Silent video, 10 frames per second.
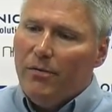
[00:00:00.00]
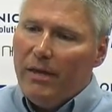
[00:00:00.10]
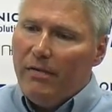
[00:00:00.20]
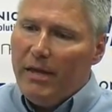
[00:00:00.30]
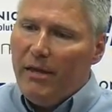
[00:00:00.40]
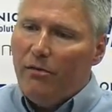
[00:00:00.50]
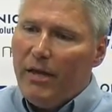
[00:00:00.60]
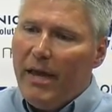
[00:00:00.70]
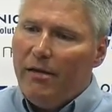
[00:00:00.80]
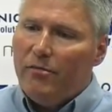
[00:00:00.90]
they don't
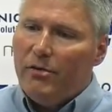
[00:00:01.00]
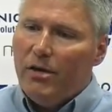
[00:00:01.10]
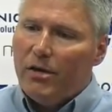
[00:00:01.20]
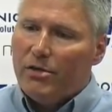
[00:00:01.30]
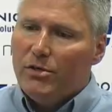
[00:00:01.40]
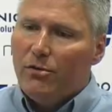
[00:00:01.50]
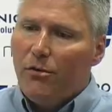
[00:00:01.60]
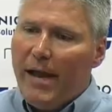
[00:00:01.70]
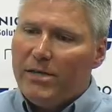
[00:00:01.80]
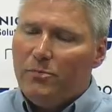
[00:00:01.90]
have a good
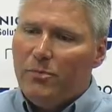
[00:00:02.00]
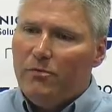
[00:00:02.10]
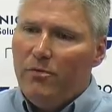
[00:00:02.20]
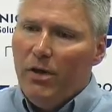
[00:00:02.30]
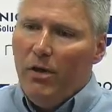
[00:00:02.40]
grasp of